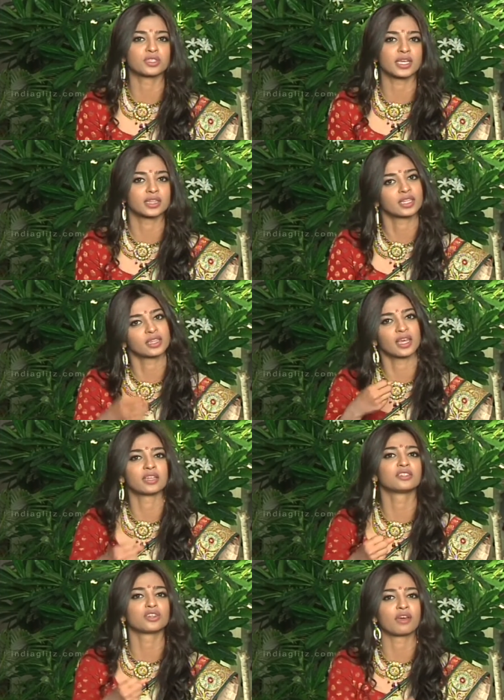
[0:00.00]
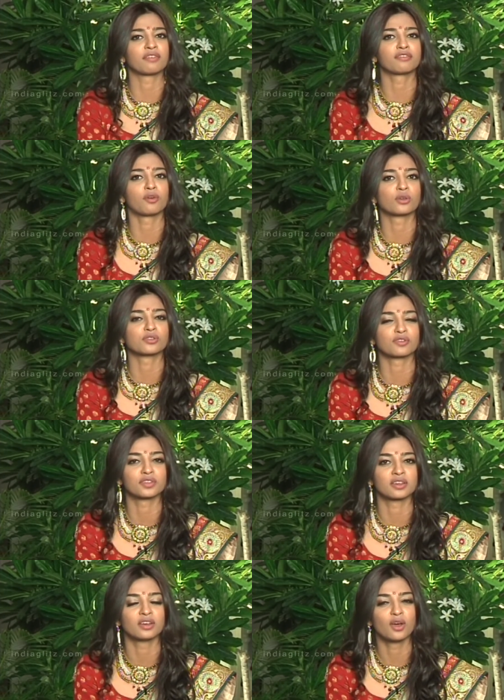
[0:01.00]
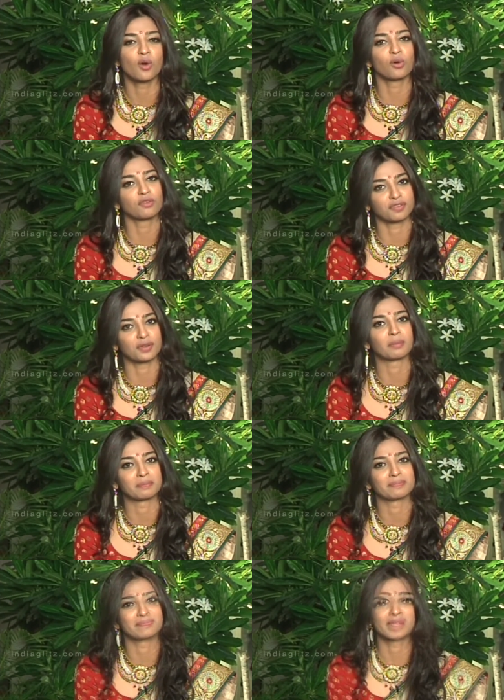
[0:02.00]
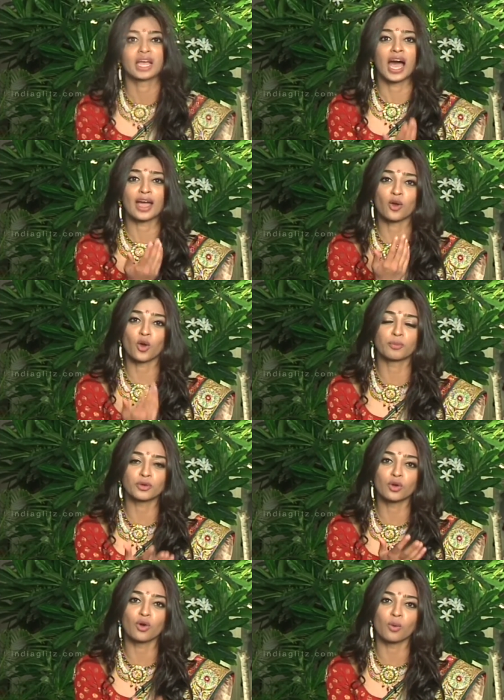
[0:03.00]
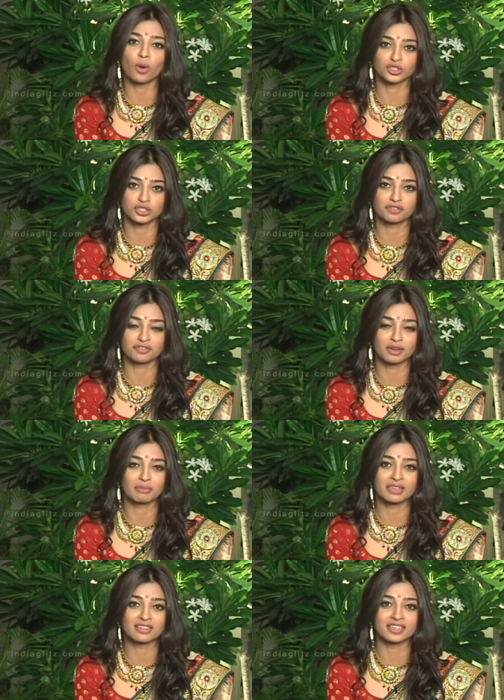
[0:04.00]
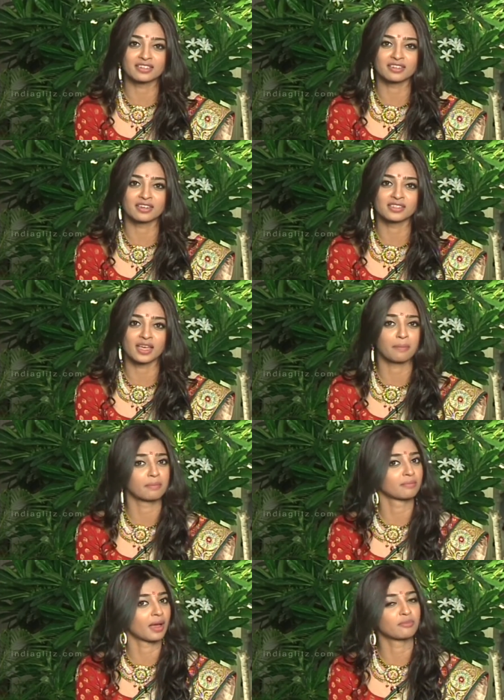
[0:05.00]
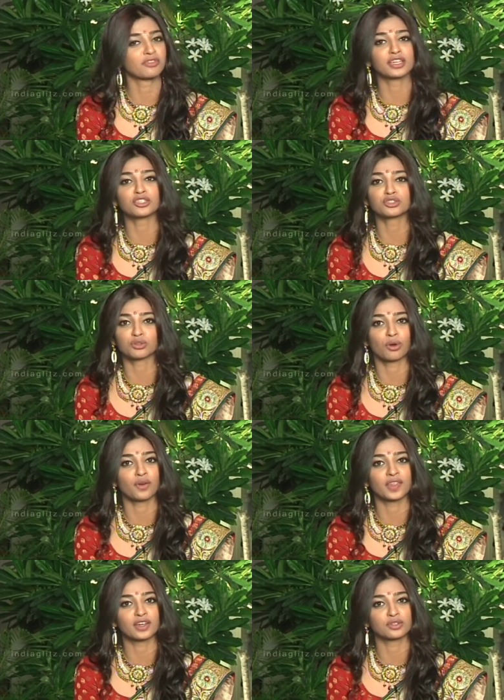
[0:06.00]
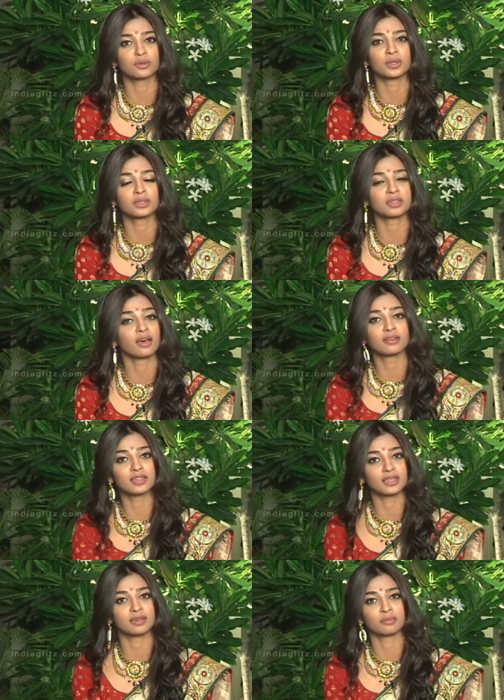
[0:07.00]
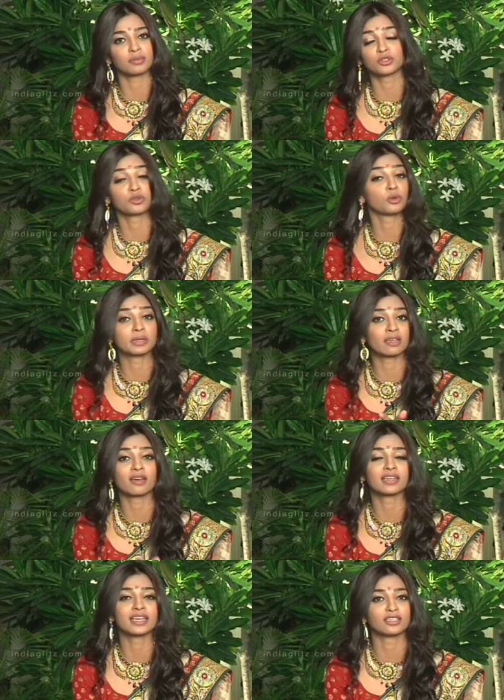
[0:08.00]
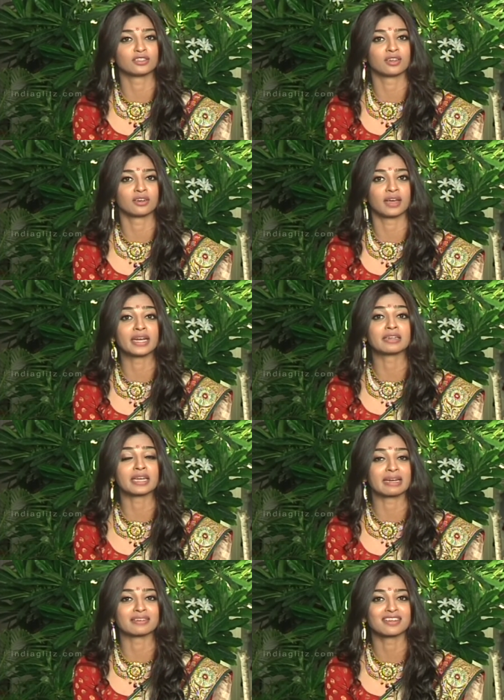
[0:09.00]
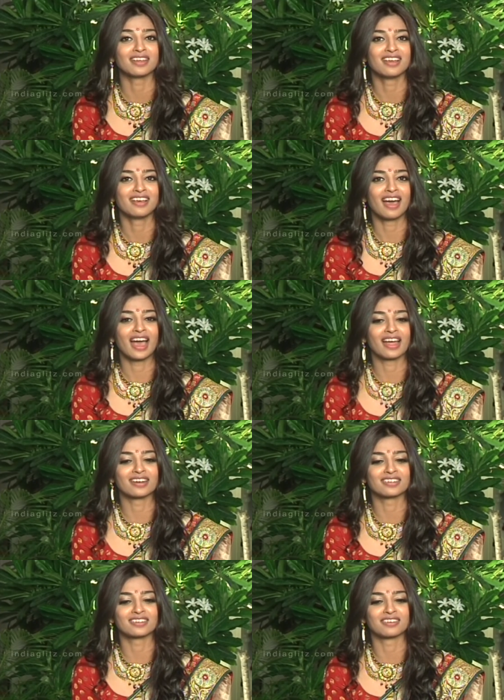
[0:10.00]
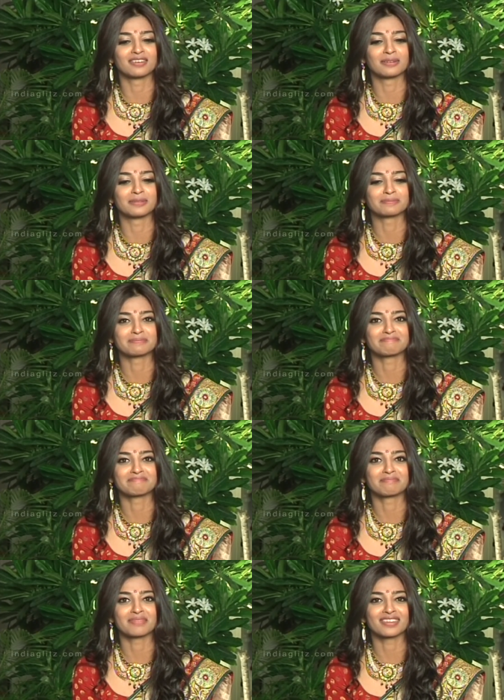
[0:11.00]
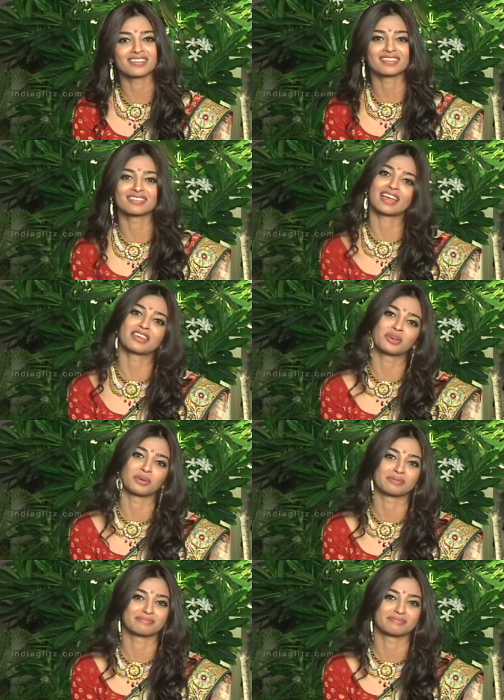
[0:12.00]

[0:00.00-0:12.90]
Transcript: I think they are the driving force of the whole film. I hope you go watch the film in the theatres. I'm, I'm very sure that you will thoroughly, you will be thoroughly en uh, entertained. And uh, thank you.